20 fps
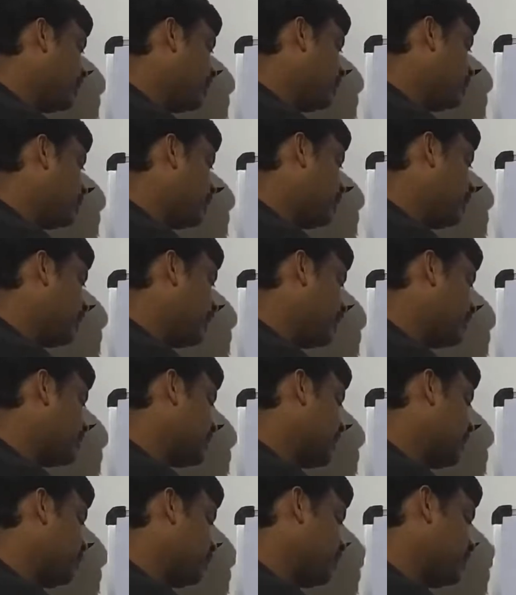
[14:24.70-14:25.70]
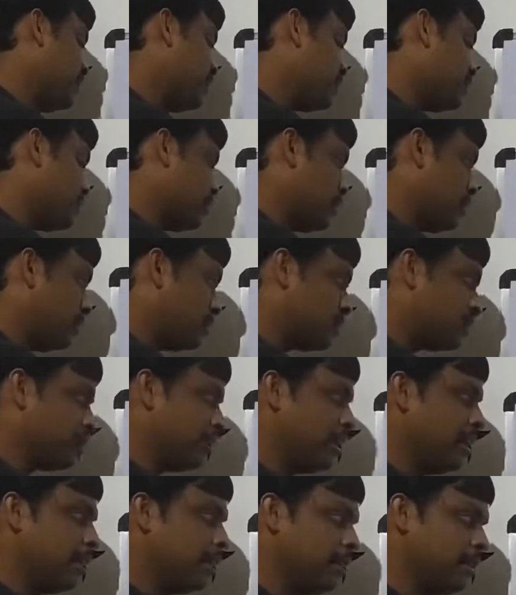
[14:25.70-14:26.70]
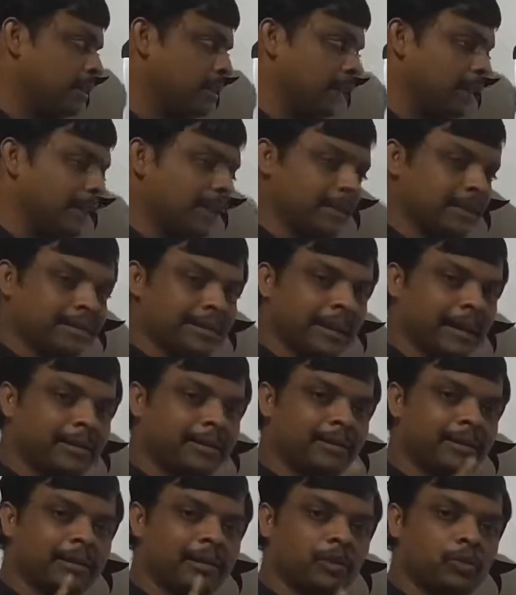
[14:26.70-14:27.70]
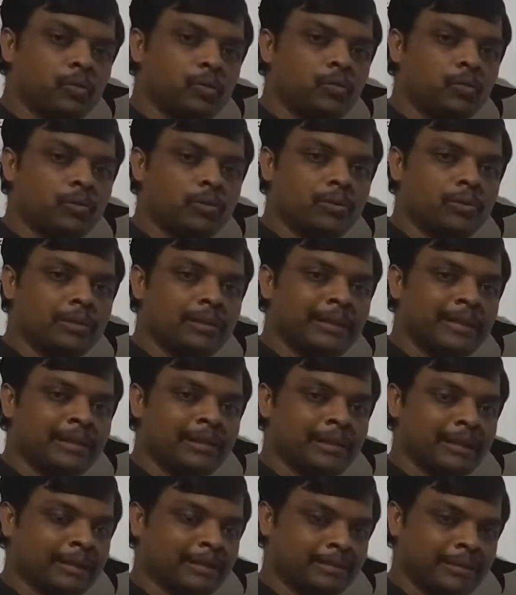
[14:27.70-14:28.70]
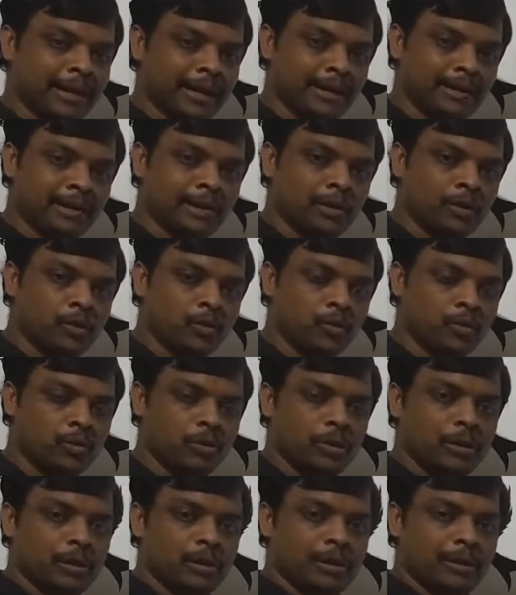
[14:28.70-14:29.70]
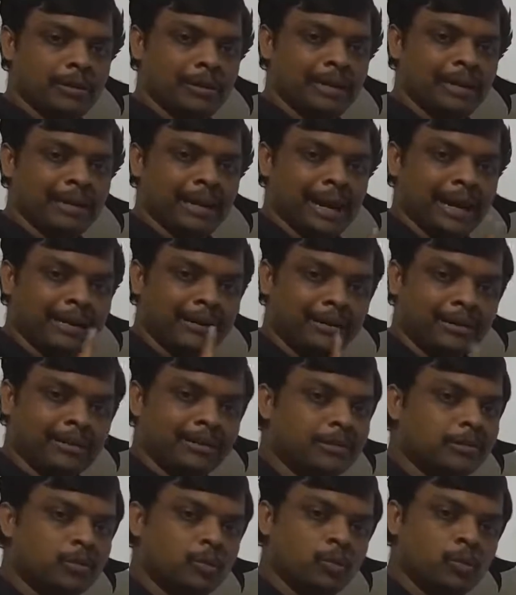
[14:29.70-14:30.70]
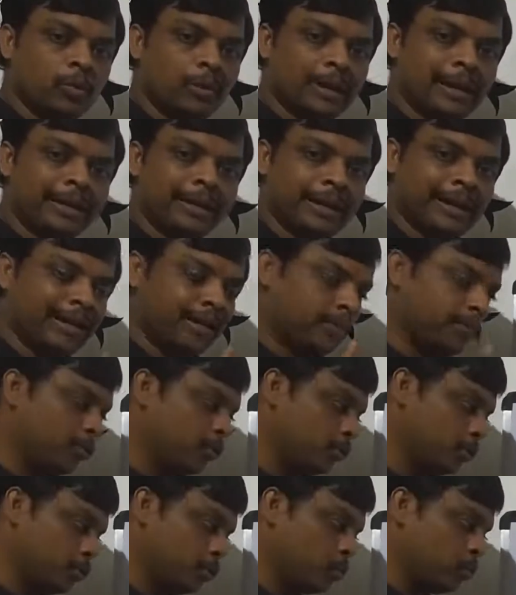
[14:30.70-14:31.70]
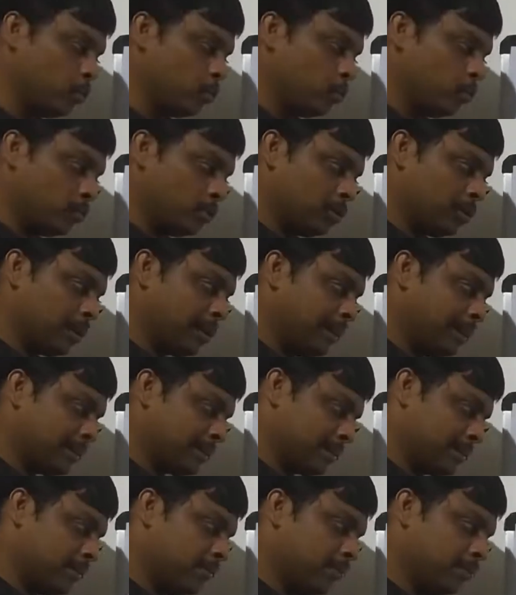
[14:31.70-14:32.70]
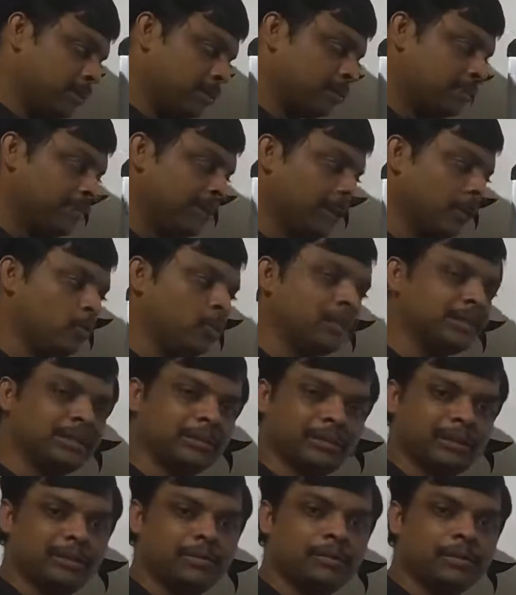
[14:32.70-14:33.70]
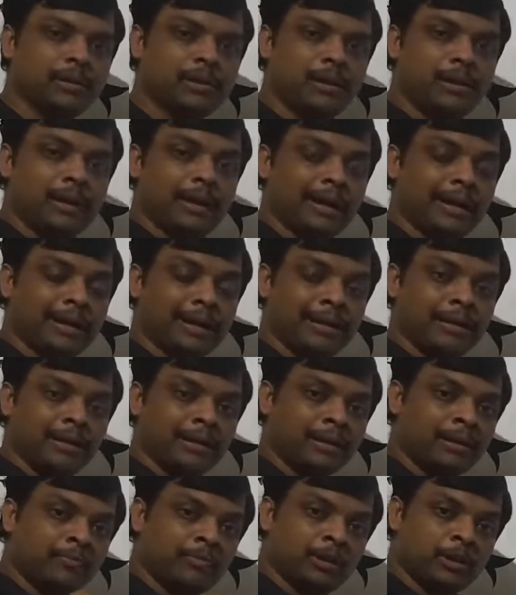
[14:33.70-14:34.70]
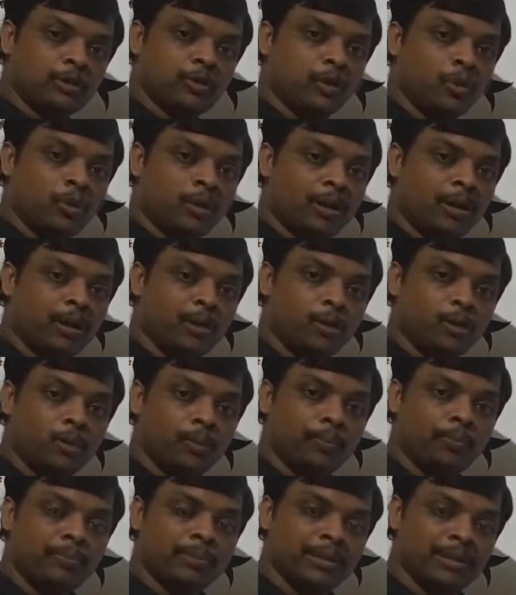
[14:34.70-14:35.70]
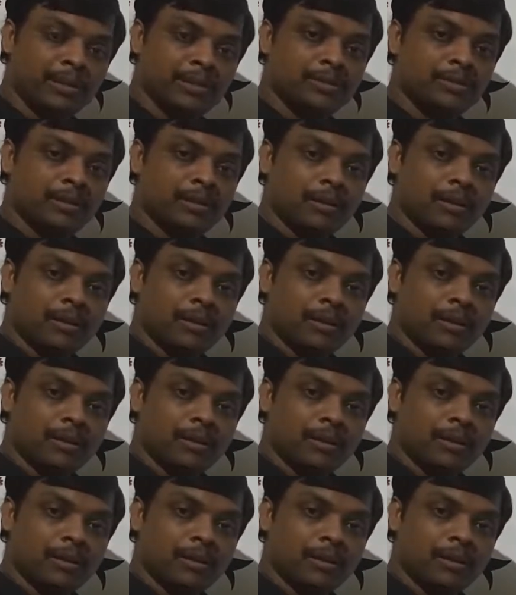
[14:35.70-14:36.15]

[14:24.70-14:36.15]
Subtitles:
different examples: string with exactly 2, length exactly 2, then at least 2 and at most 2. 3 examples we have discussed. I request you all to please